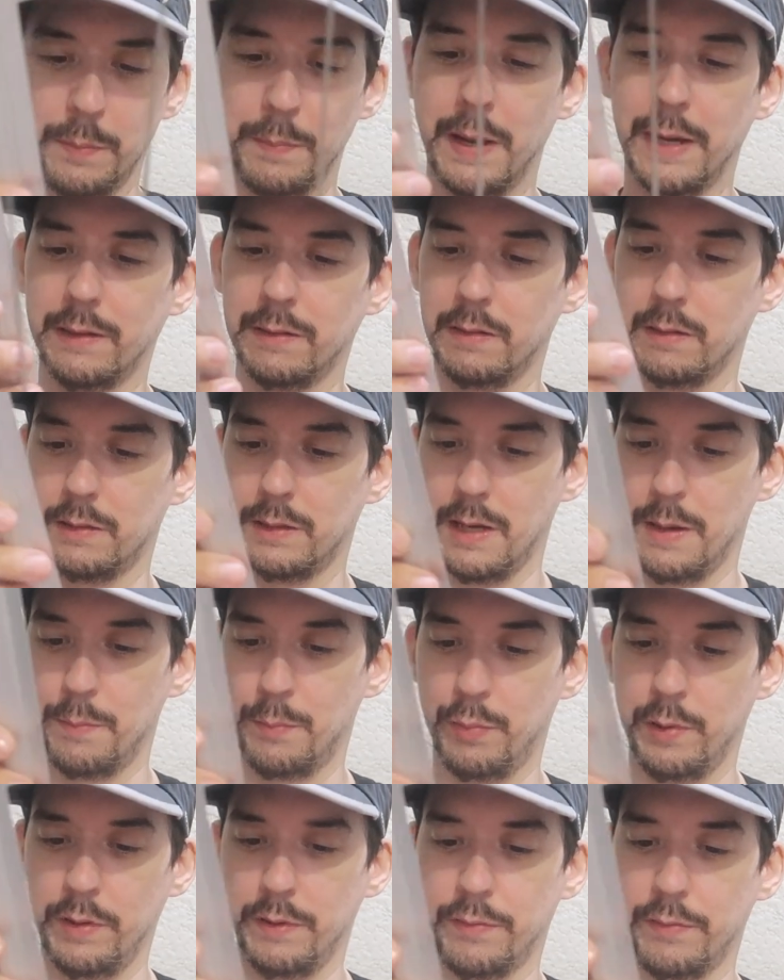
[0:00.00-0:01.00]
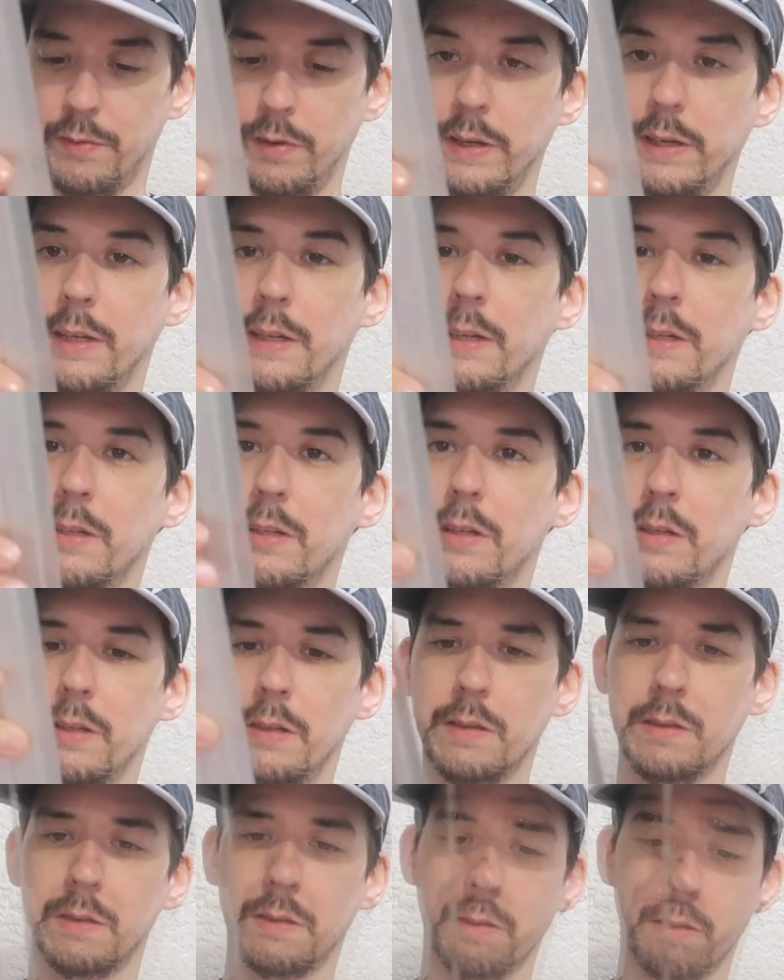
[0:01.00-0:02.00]
it back to 10.3
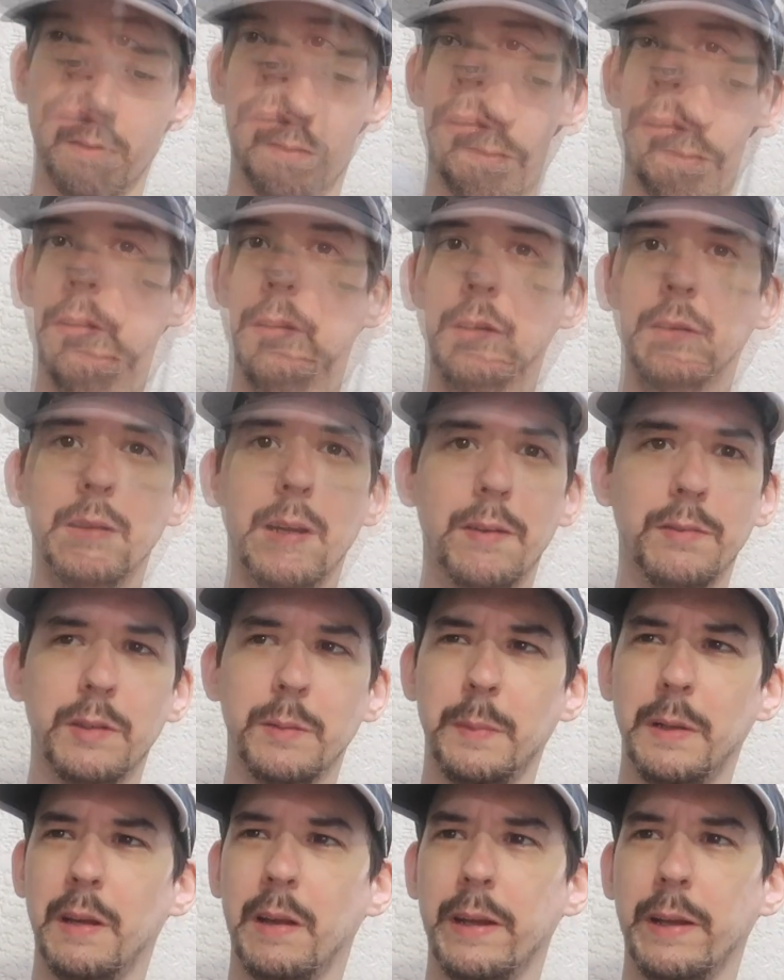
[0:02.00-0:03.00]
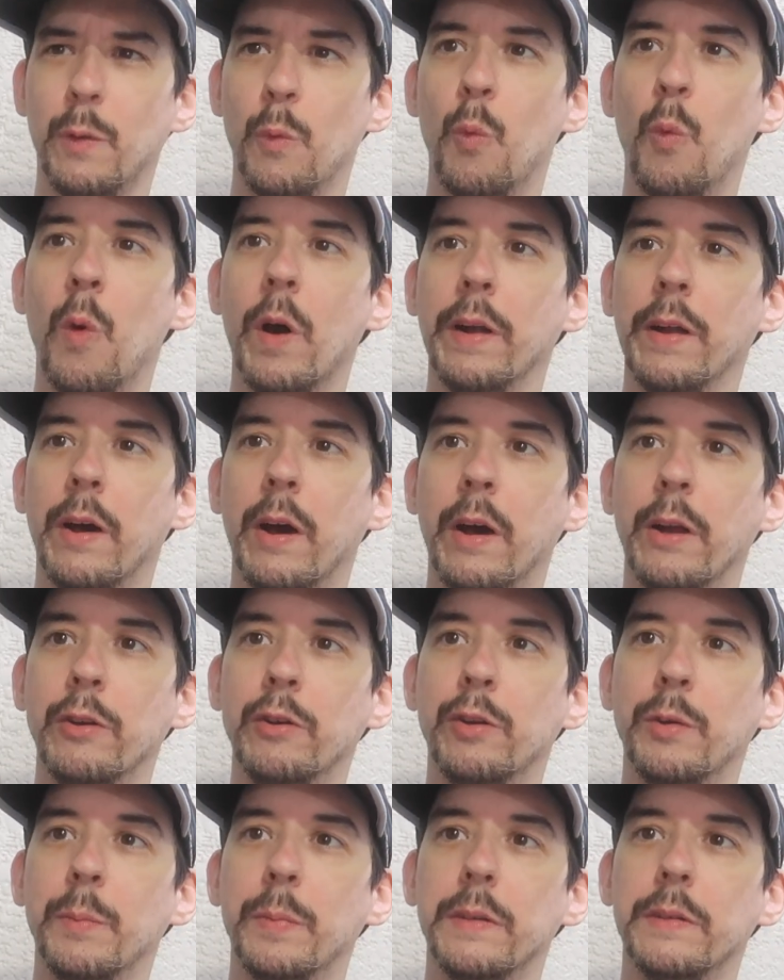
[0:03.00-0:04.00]
inches, doesn't have to be like
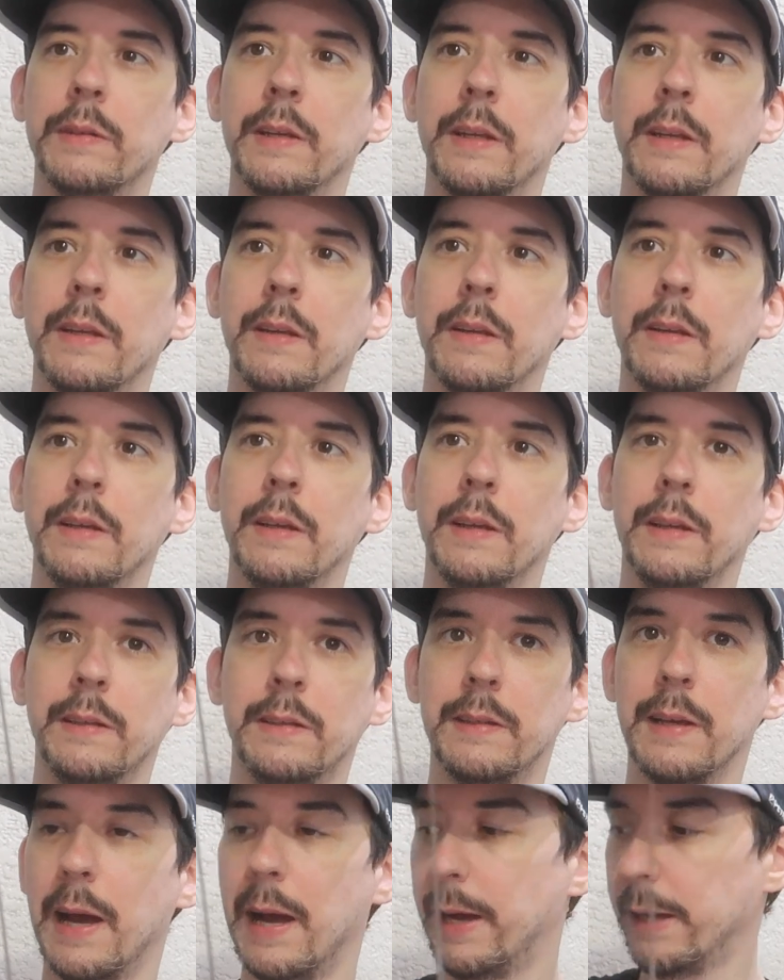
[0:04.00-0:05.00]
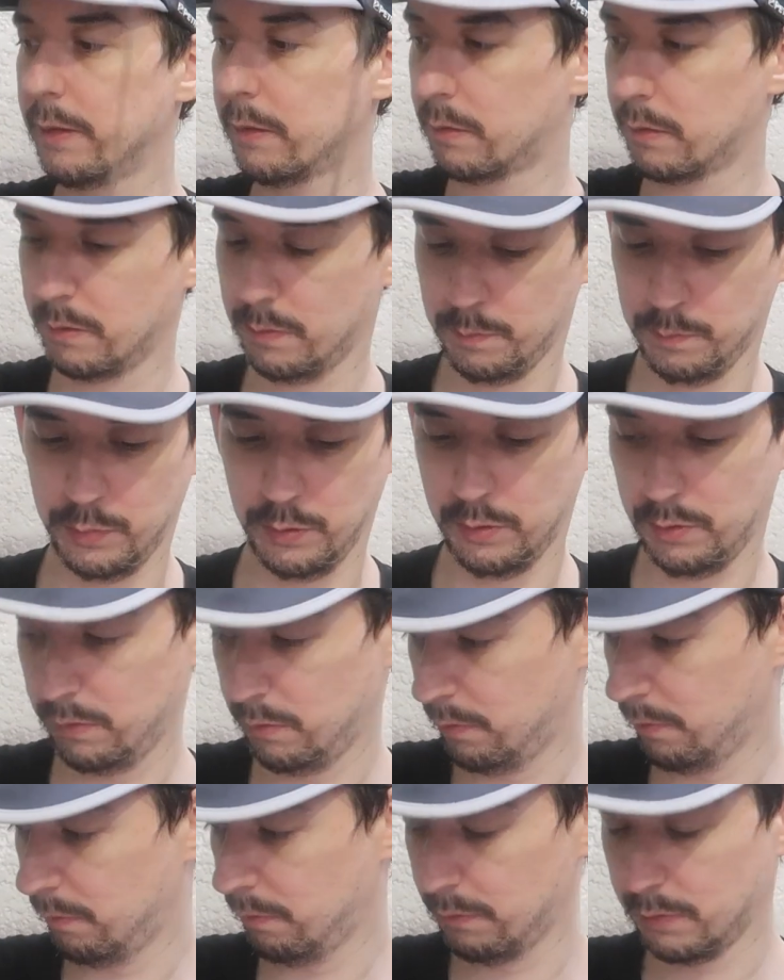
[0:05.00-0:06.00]
100% exact, but
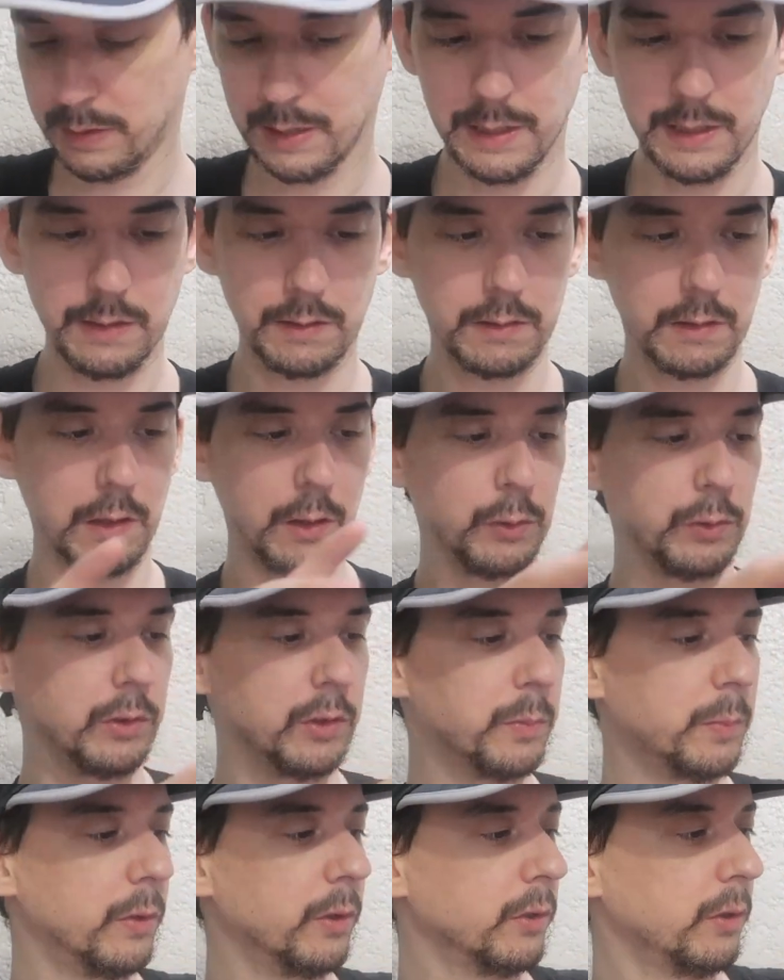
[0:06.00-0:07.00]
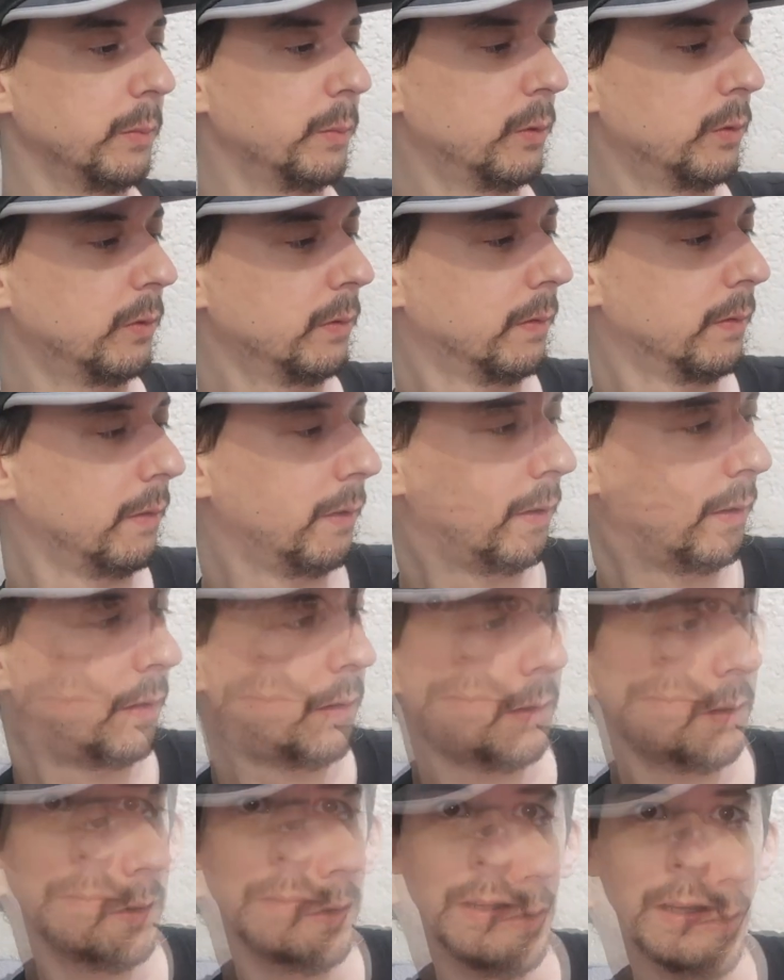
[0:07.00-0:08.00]
get it as close as possible.
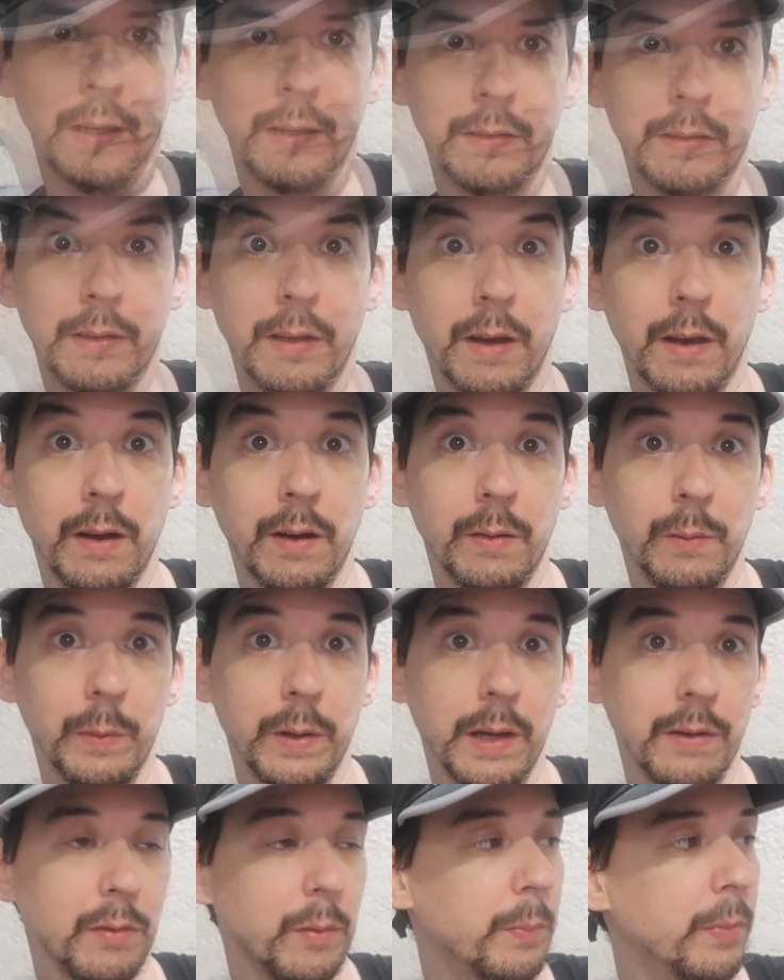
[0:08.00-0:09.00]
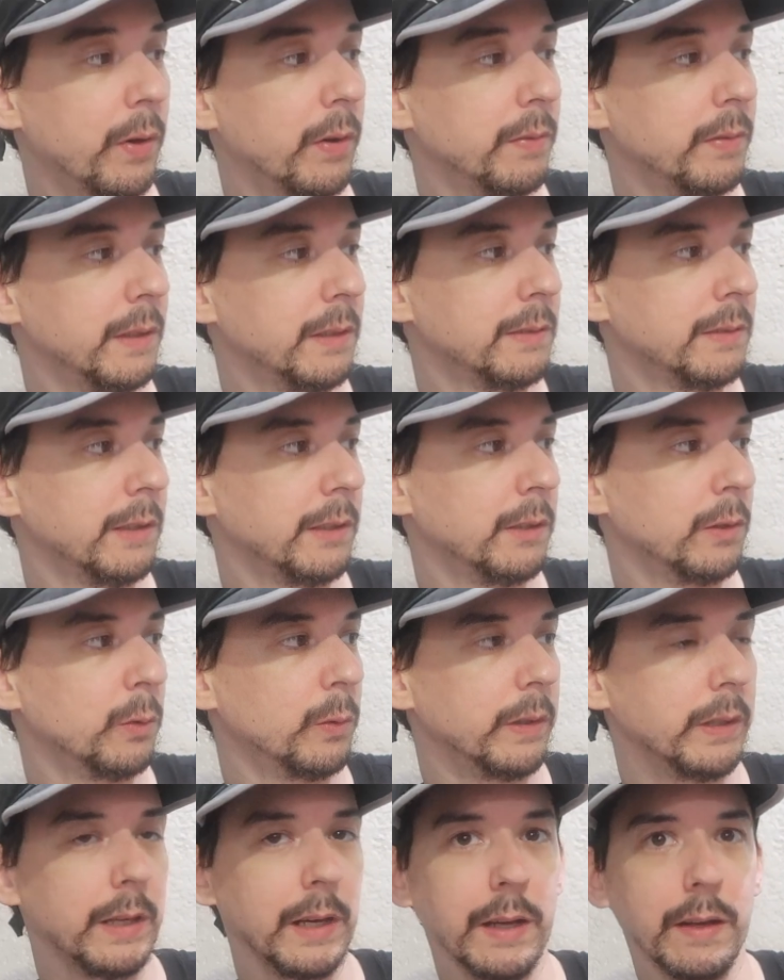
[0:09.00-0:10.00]
And ta-da, we have a perfect
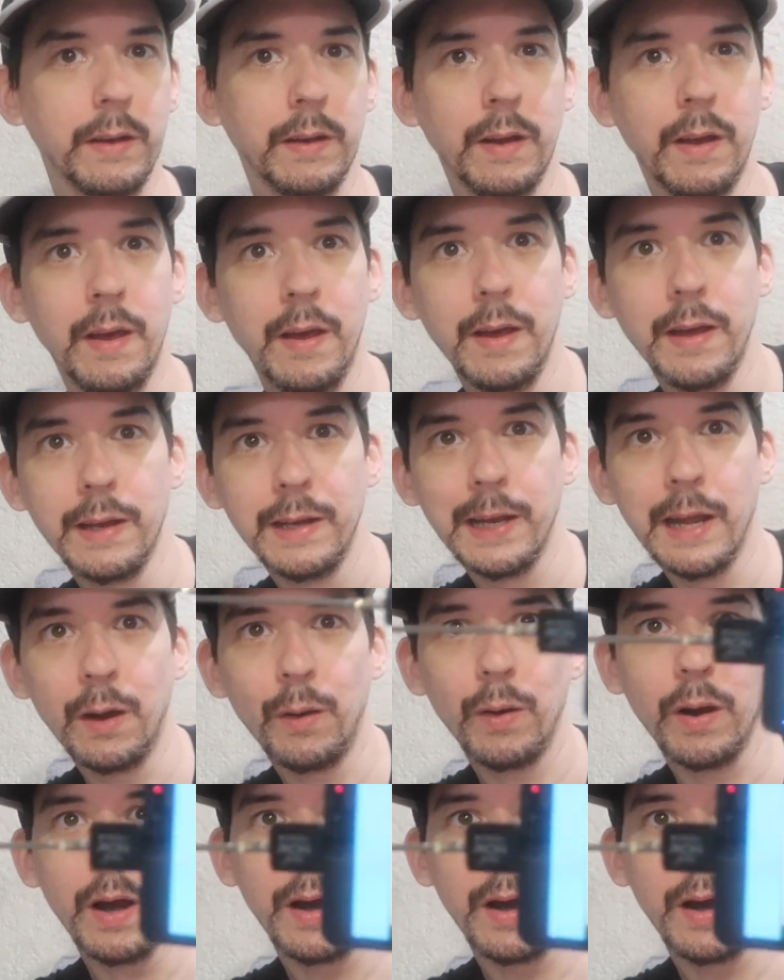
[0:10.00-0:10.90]
signal again. Now,